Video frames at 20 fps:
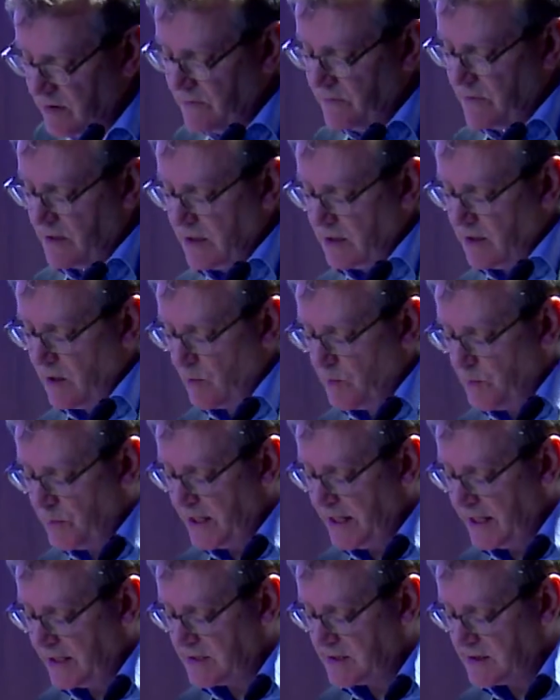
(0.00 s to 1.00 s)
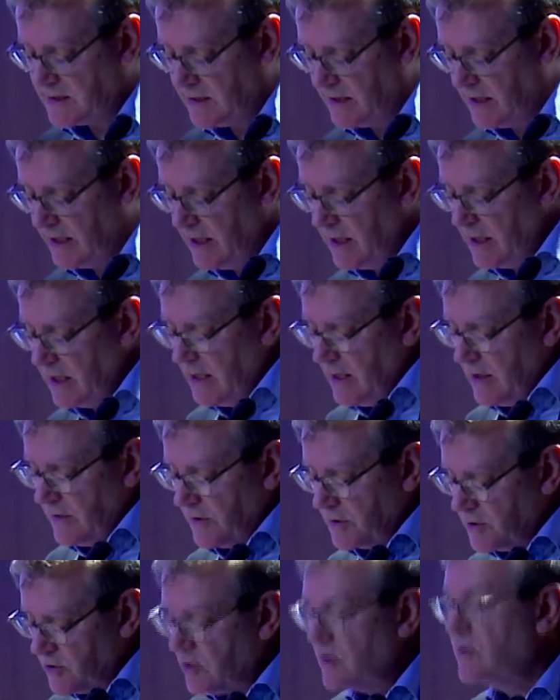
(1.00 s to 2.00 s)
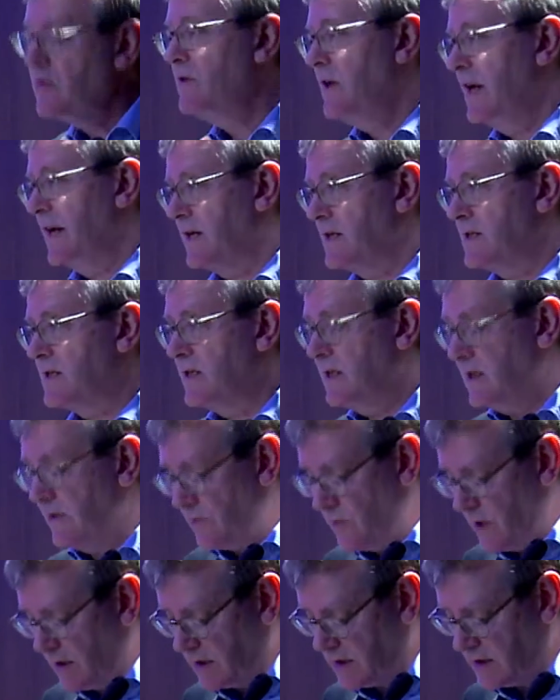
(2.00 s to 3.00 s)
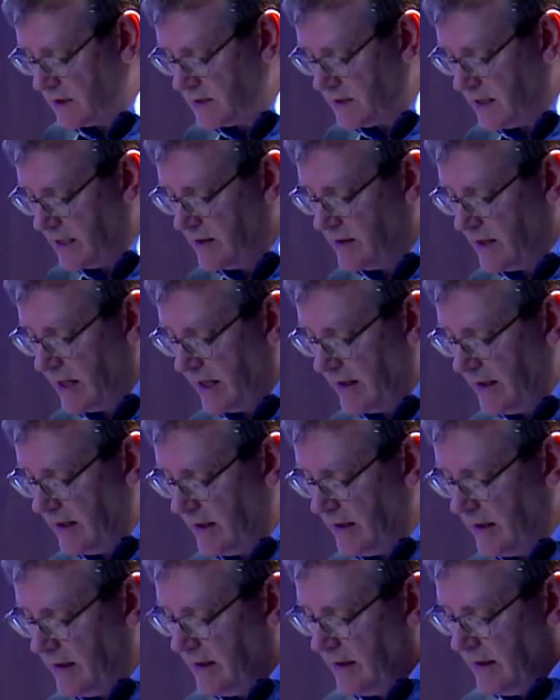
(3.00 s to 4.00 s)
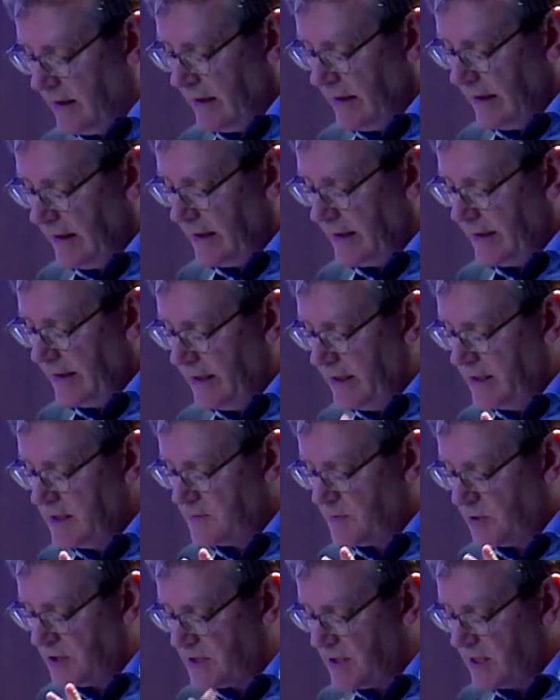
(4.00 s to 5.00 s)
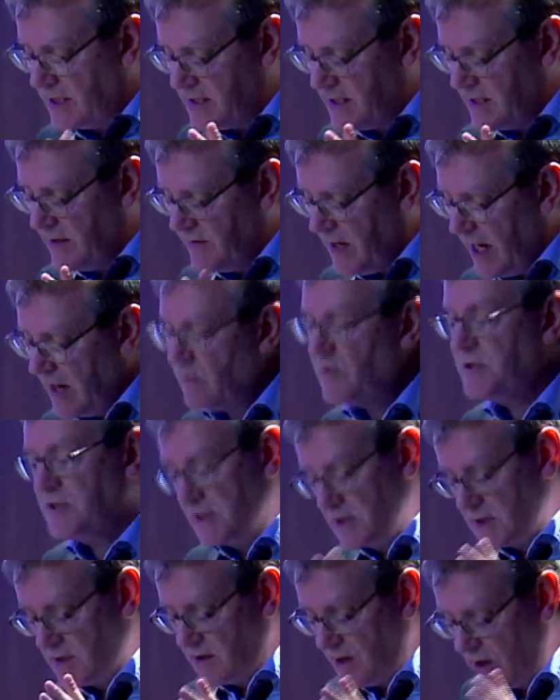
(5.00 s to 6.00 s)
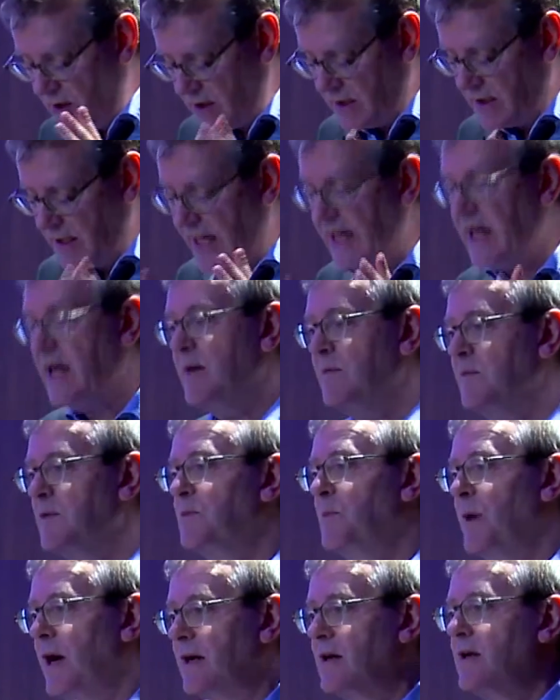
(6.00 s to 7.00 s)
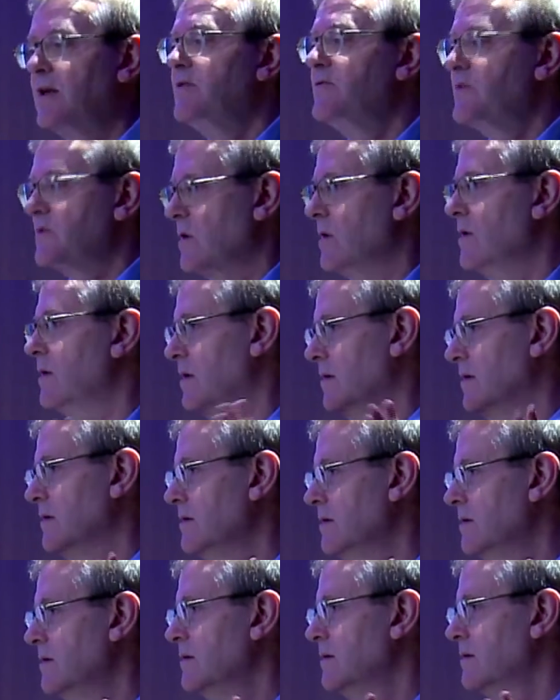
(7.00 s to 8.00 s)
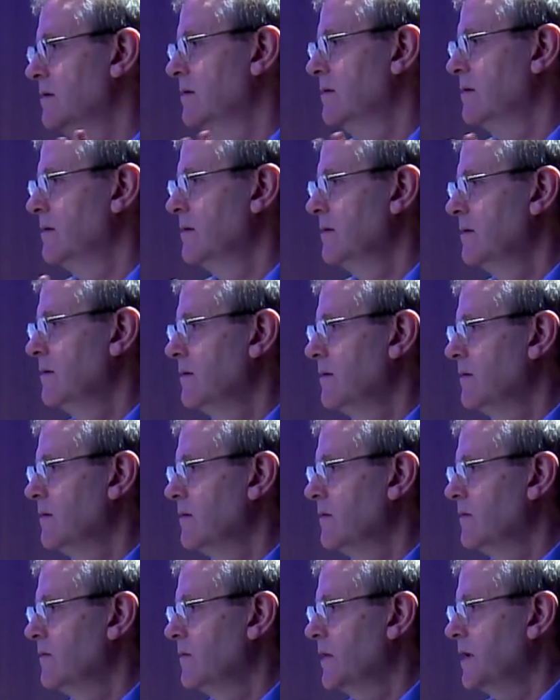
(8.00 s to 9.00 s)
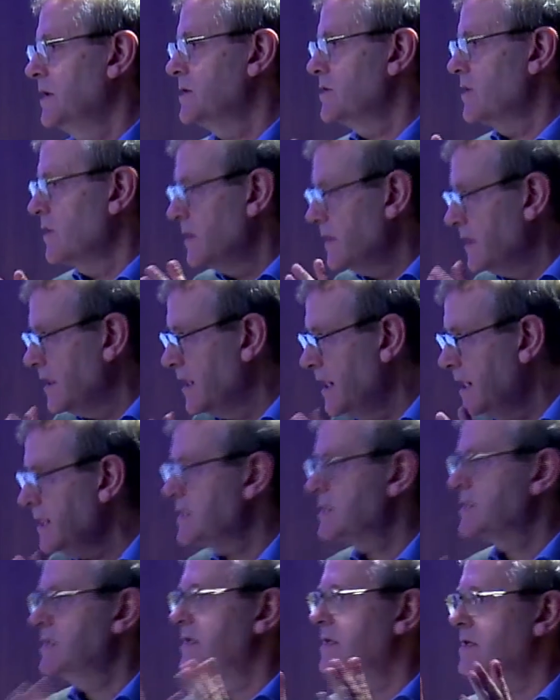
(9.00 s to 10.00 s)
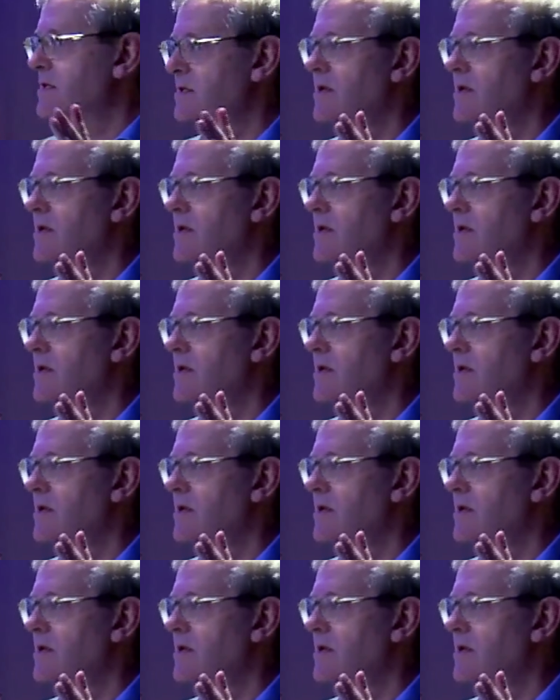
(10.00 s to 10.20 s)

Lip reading: very complex. The true legacy, if one can say that, is precisely that which is not named but lives on. Right? So the legacy is